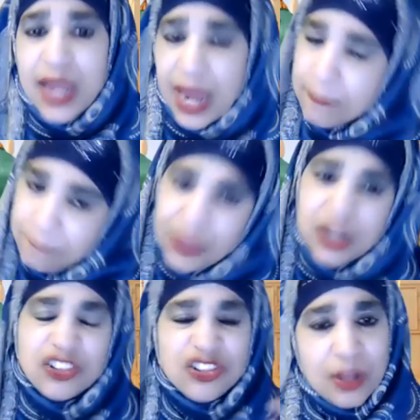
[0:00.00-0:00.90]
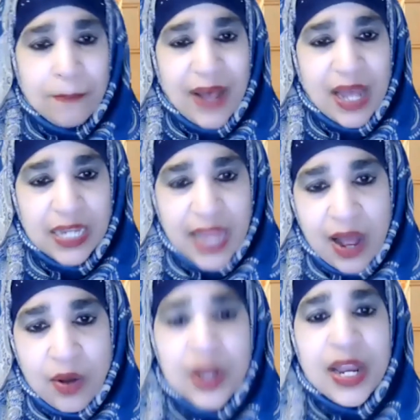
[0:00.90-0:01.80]
and punch somebody
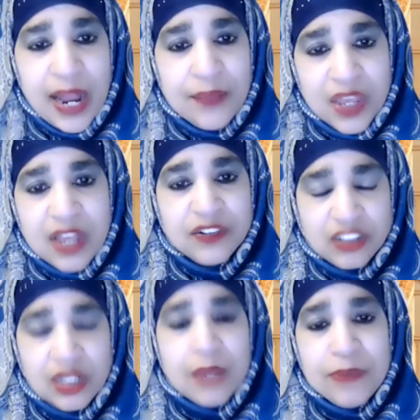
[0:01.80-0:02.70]
out and then slip